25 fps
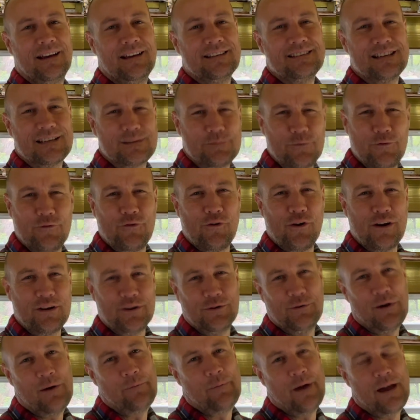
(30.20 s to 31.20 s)
Just before I
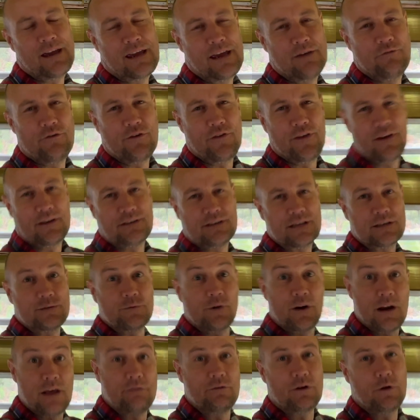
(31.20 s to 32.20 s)
do unpack everything, just
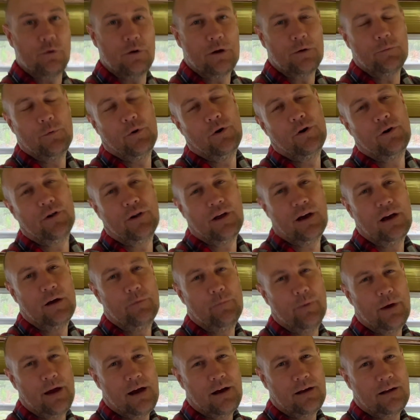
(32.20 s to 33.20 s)
want to have a quick word
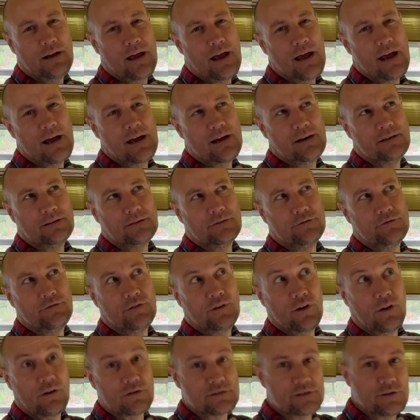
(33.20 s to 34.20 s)
about our
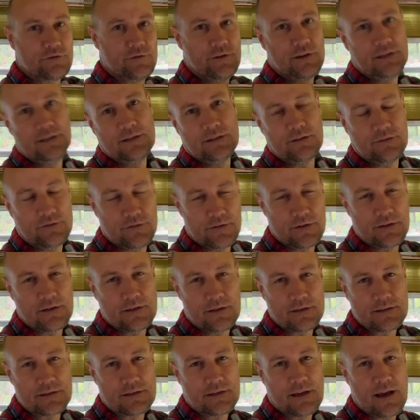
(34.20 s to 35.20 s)
philosophy for
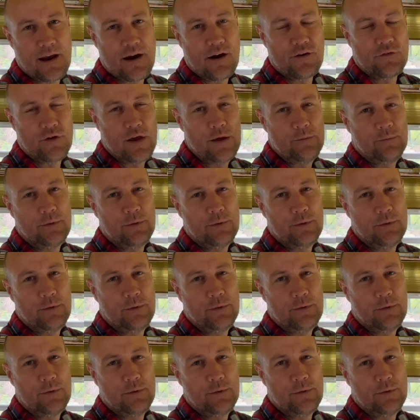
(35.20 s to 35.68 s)
this caravan